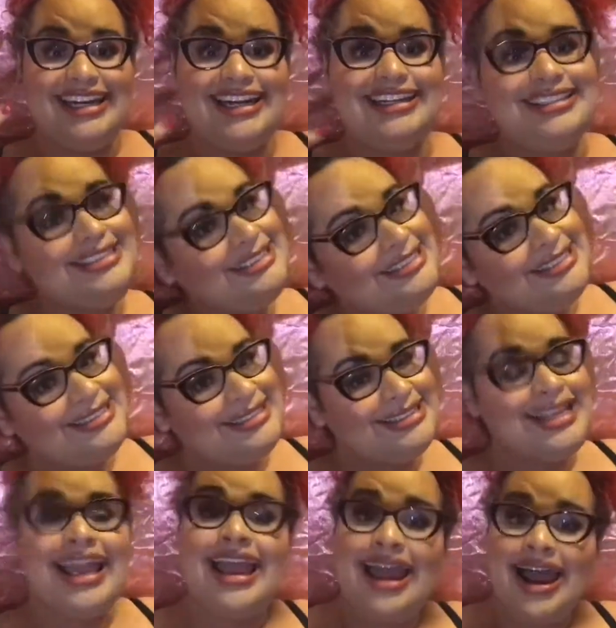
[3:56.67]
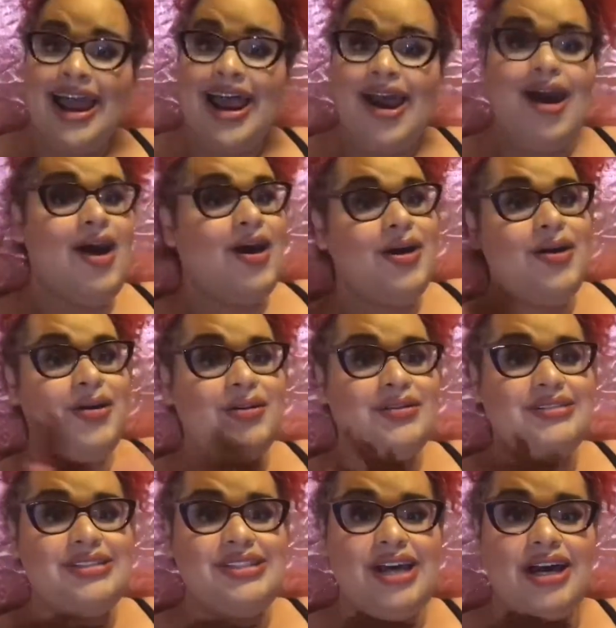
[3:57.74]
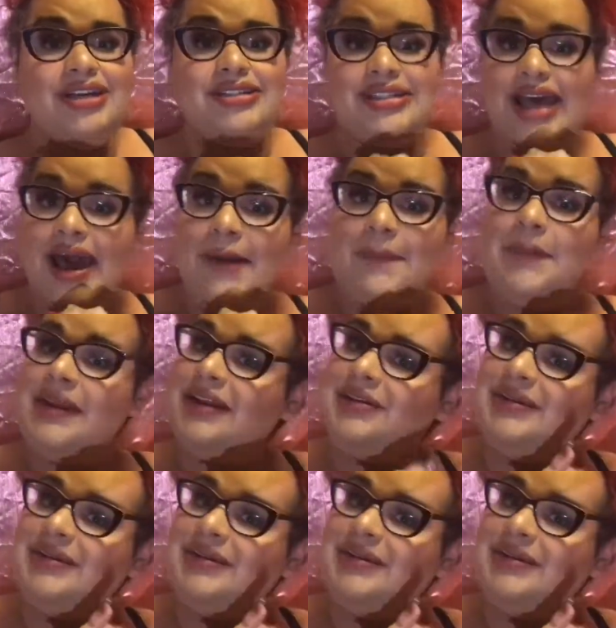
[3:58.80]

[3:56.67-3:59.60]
know, all dolled up and